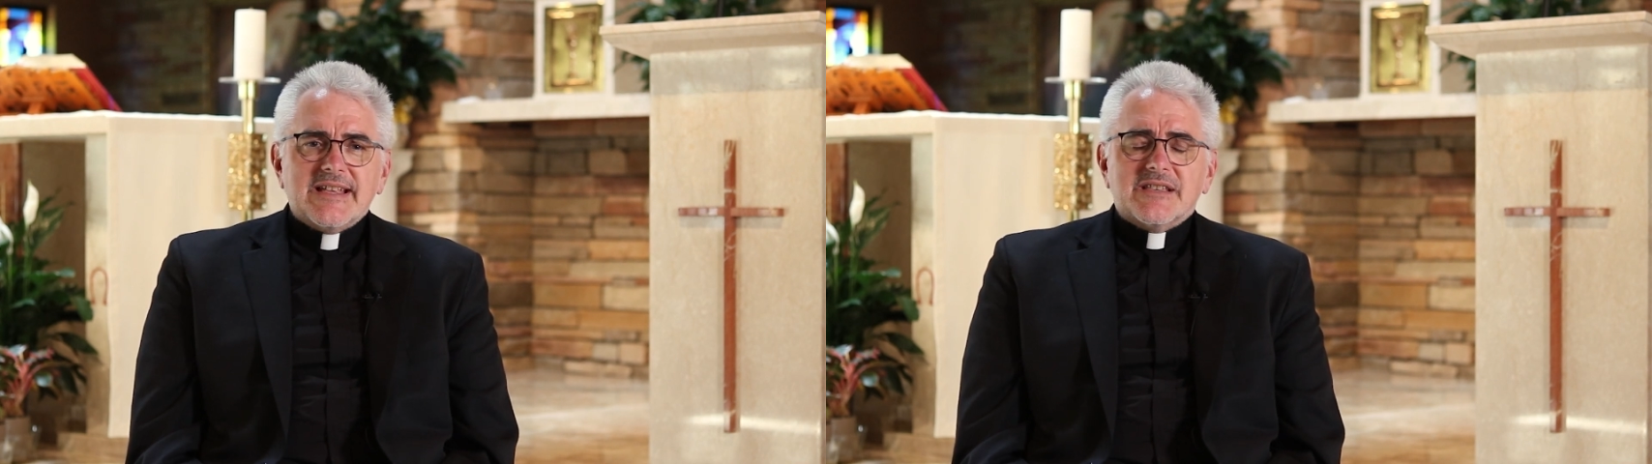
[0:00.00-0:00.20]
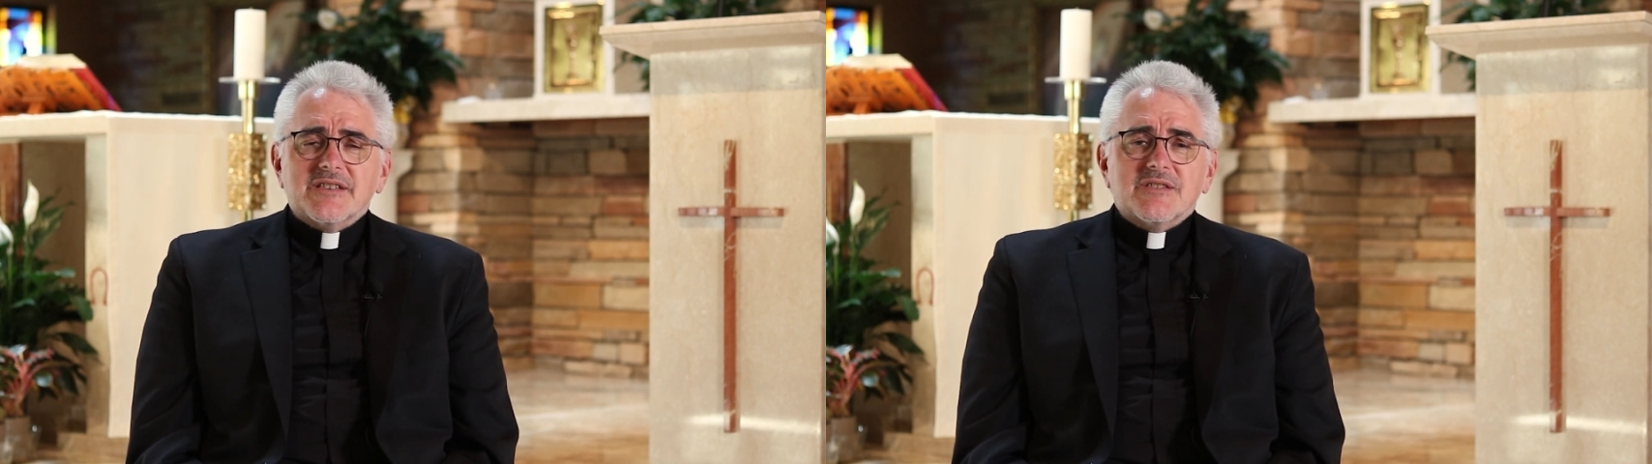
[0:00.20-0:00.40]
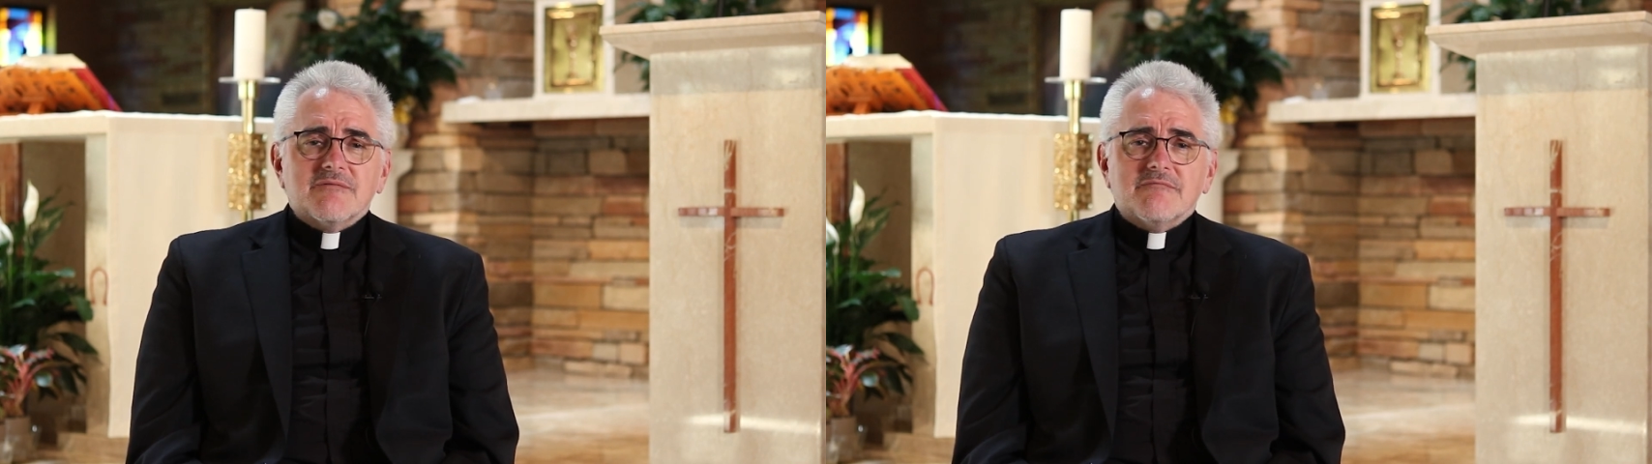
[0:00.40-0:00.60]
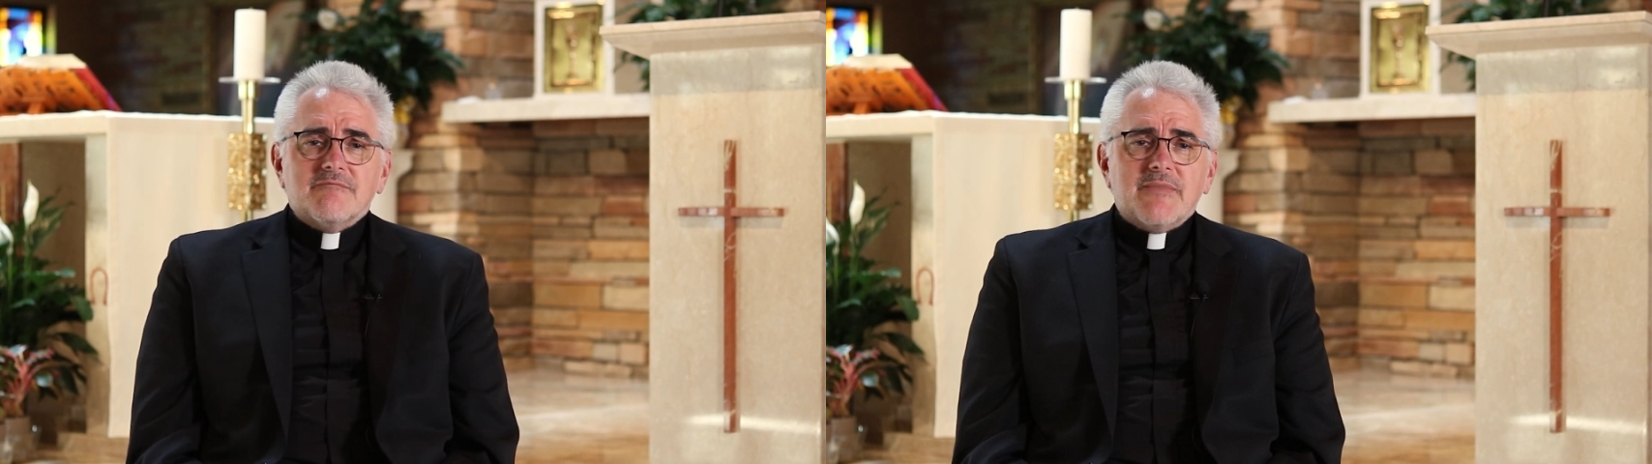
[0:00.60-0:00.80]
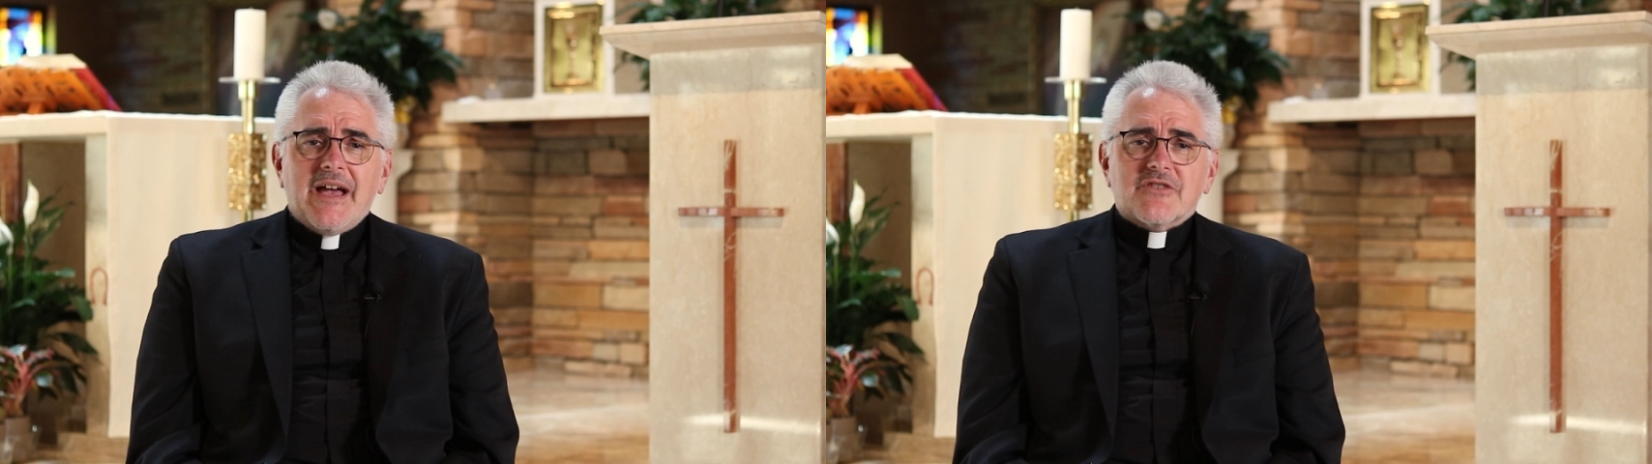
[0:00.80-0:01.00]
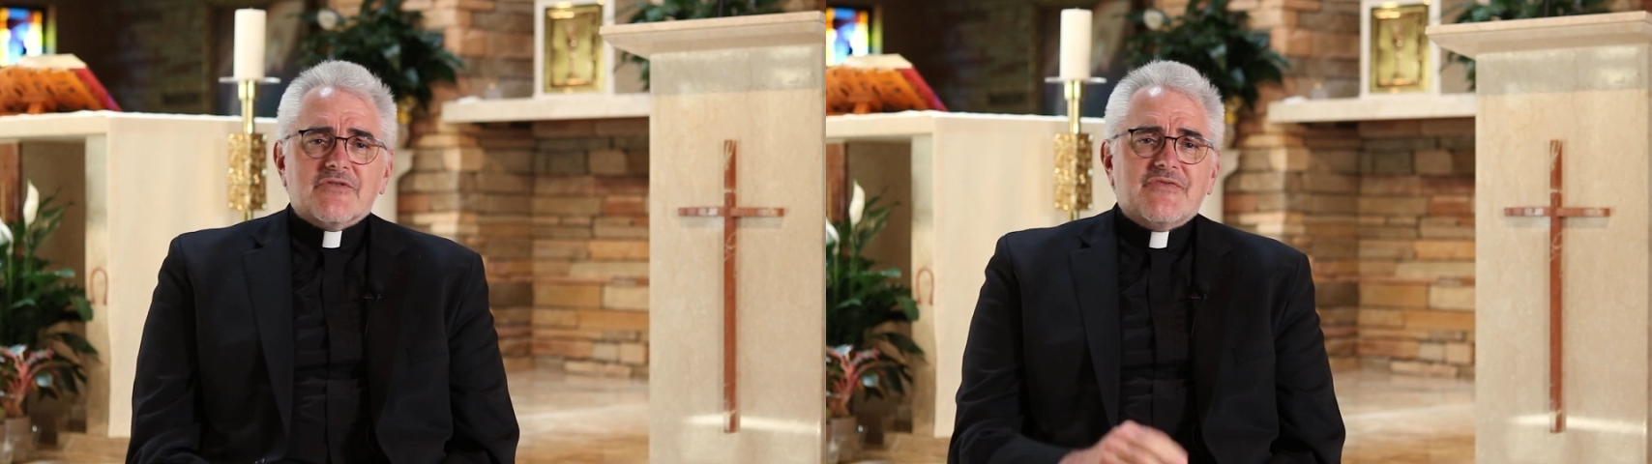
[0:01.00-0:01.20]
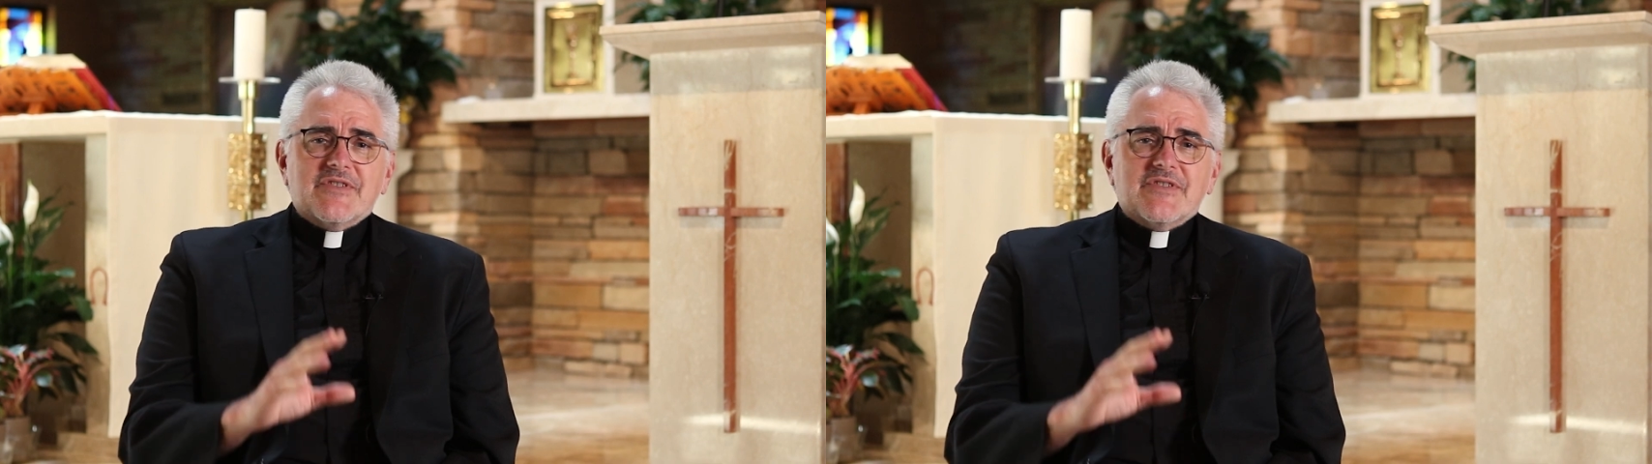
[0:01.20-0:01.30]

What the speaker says: it doesn't matter,